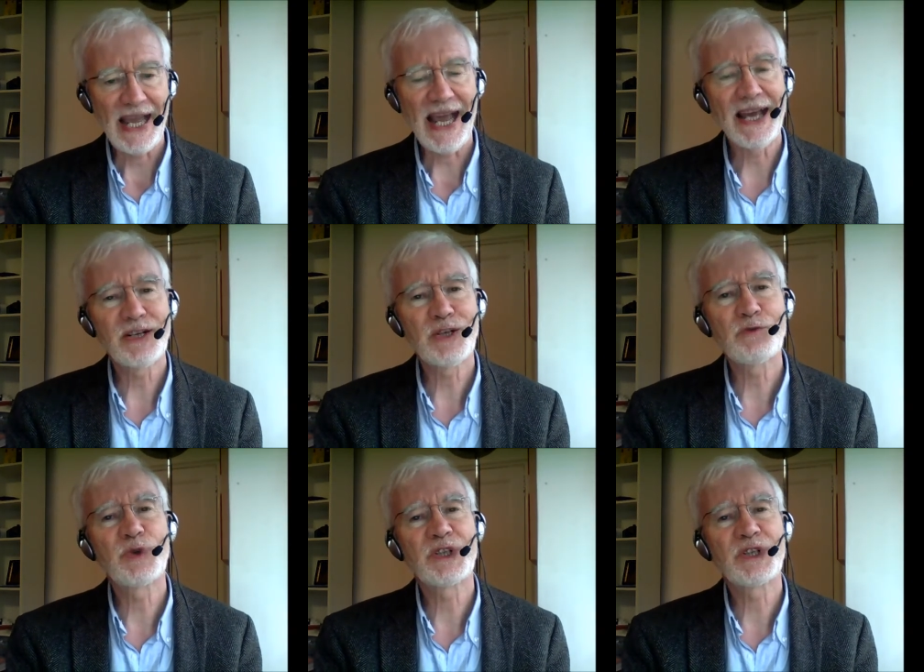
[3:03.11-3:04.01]
And it
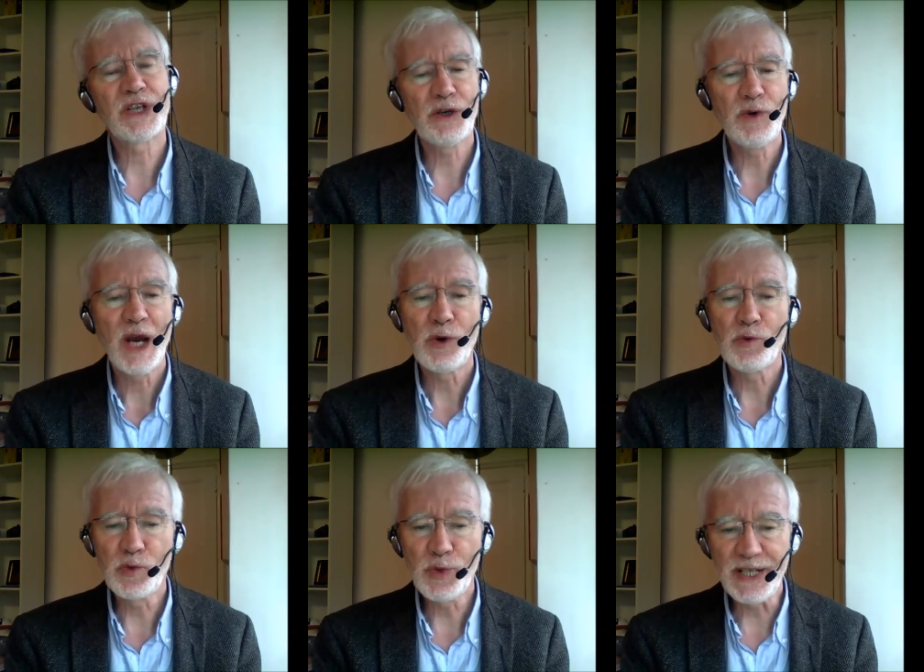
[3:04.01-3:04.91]
would go
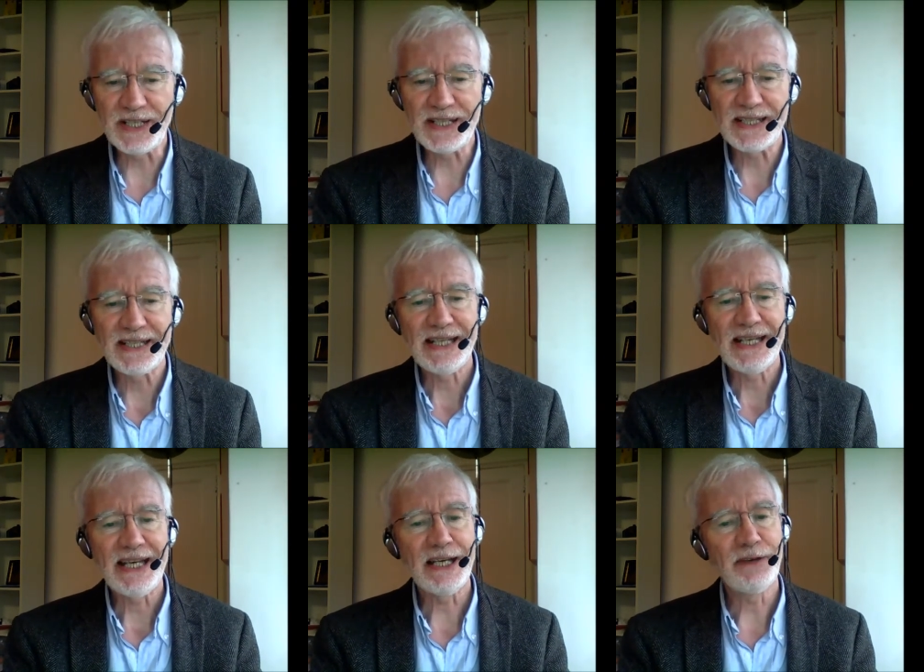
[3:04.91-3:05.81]
weak
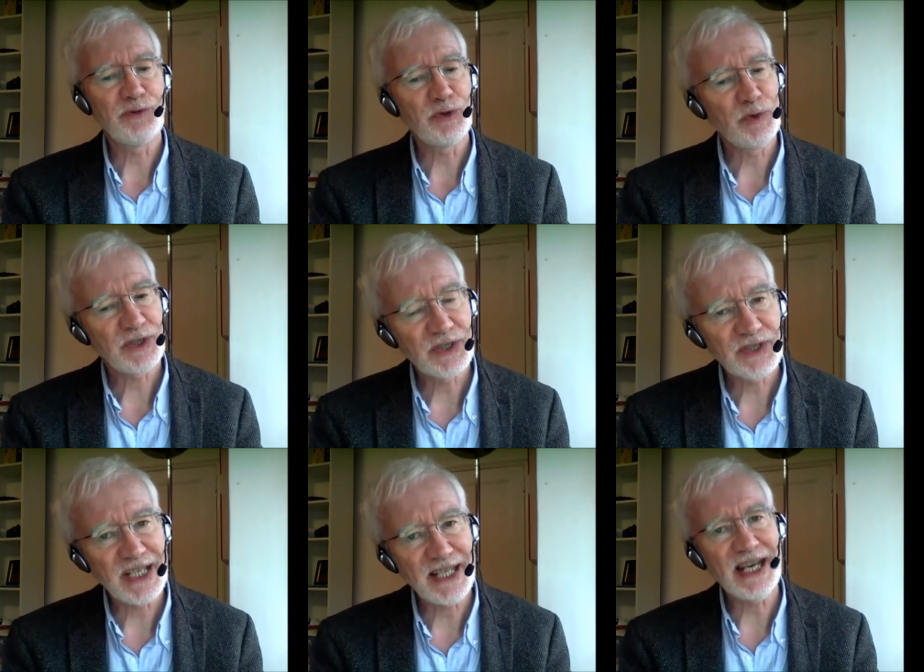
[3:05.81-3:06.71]
if you were to
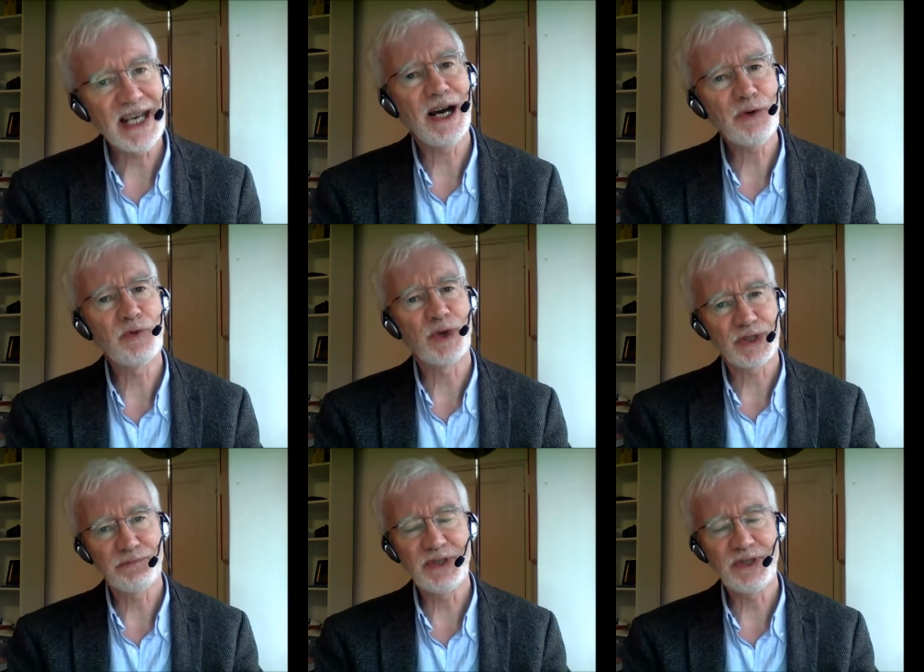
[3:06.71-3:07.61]
say, "I want to
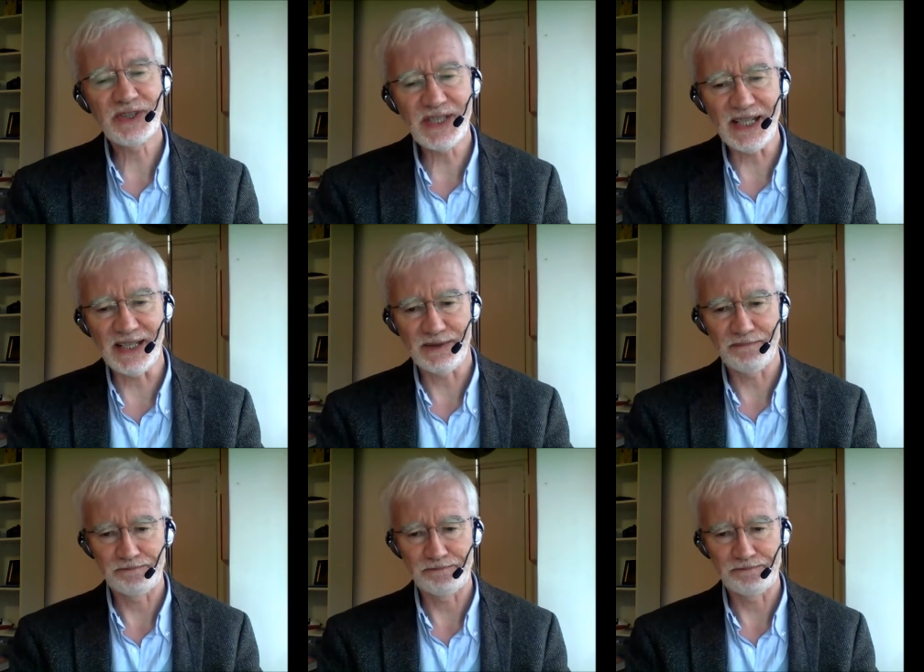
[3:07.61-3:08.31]
be sick."